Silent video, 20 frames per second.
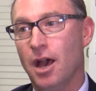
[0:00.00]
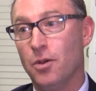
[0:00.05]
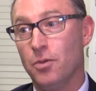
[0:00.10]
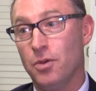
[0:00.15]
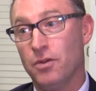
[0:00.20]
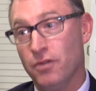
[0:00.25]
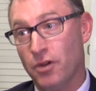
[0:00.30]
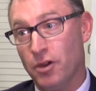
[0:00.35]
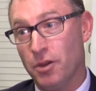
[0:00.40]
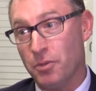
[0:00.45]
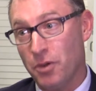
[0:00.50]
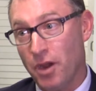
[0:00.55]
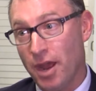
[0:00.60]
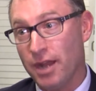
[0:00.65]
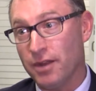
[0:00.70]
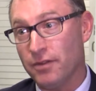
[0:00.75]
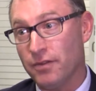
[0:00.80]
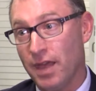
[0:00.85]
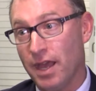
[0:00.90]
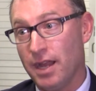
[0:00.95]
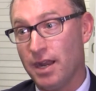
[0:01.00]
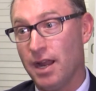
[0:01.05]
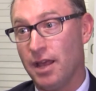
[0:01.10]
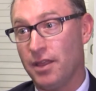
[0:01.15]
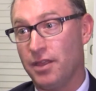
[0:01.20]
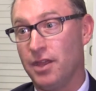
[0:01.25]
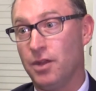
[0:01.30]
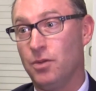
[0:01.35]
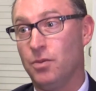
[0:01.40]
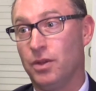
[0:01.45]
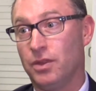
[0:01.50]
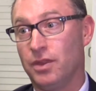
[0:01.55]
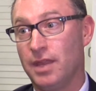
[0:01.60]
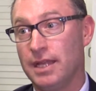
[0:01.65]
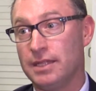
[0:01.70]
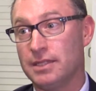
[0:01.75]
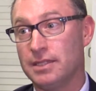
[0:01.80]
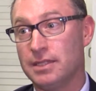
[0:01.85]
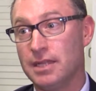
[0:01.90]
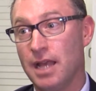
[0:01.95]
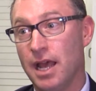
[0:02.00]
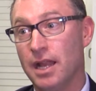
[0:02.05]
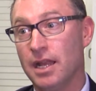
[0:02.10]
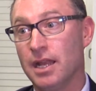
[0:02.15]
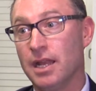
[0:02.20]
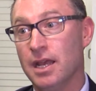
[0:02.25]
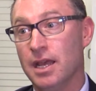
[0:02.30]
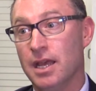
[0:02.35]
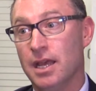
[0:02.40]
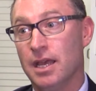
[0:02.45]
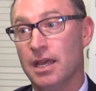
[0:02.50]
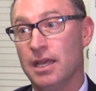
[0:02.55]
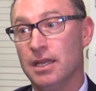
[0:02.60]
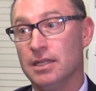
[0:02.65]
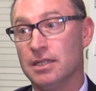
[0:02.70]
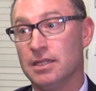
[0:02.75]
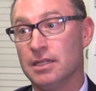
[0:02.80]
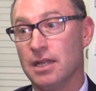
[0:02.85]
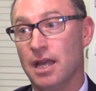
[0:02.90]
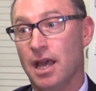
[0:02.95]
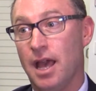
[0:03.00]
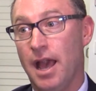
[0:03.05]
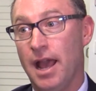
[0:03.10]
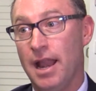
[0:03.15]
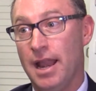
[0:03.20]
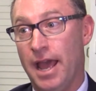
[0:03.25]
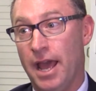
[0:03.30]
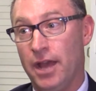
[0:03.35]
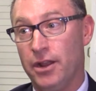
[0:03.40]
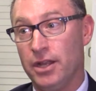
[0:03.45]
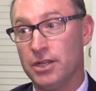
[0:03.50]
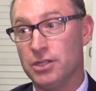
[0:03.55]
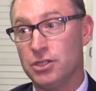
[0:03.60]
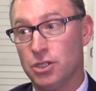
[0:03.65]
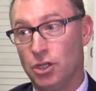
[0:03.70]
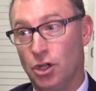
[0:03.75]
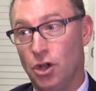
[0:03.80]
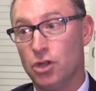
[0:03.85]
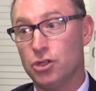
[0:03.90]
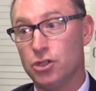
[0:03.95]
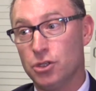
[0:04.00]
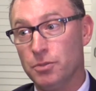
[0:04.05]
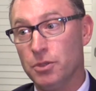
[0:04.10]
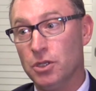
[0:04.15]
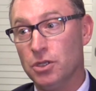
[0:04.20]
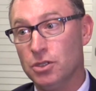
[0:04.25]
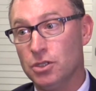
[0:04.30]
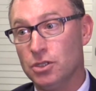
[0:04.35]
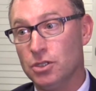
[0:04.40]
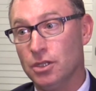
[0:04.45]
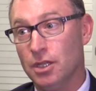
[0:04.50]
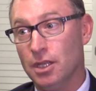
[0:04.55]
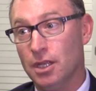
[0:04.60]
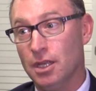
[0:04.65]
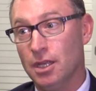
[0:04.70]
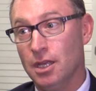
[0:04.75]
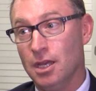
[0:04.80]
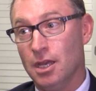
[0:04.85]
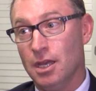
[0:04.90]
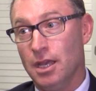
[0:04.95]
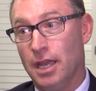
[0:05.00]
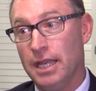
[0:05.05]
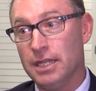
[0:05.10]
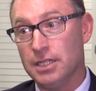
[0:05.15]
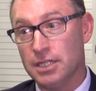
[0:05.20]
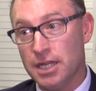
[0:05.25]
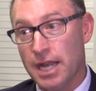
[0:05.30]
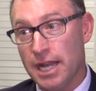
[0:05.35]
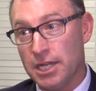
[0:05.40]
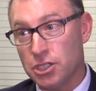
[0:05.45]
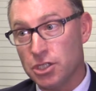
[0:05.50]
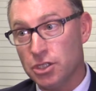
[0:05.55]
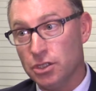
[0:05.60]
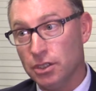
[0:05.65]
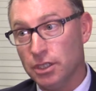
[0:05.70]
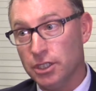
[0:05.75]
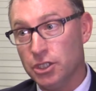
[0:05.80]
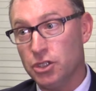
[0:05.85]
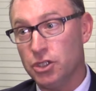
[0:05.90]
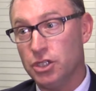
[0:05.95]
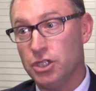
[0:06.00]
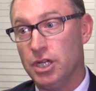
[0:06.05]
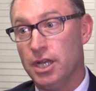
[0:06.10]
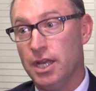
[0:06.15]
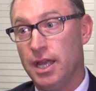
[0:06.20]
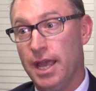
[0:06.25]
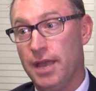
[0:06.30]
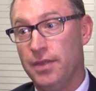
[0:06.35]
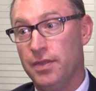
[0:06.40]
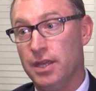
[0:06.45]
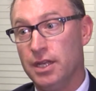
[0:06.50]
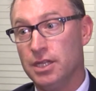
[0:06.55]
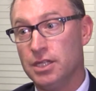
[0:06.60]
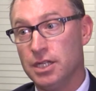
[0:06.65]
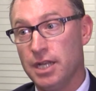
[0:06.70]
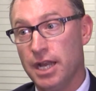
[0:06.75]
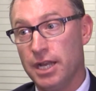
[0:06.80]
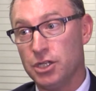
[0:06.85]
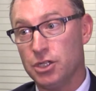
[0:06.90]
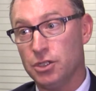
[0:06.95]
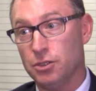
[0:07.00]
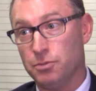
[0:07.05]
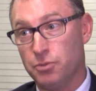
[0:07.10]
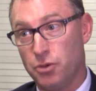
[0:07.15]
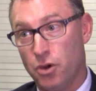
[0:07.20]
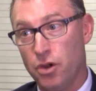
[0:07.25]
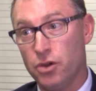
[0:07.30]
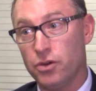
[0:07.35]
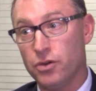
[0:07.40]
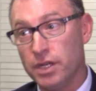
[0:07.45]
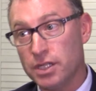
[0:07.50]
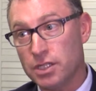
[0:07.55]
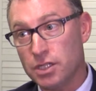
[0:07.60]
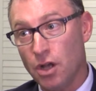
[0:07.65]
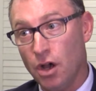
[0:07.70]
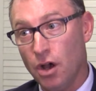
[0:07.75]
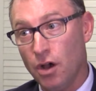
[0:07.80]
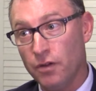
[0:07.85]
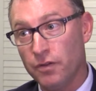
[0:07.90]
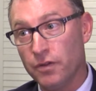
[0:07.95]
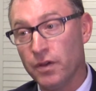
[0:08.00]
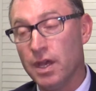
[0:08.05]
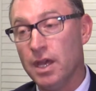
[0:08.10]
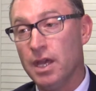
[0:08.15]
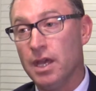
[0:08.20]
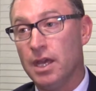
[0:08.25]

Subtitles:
We're very proud of that, and I think what that's done is allowed us to contribute to the international literature and the international progress of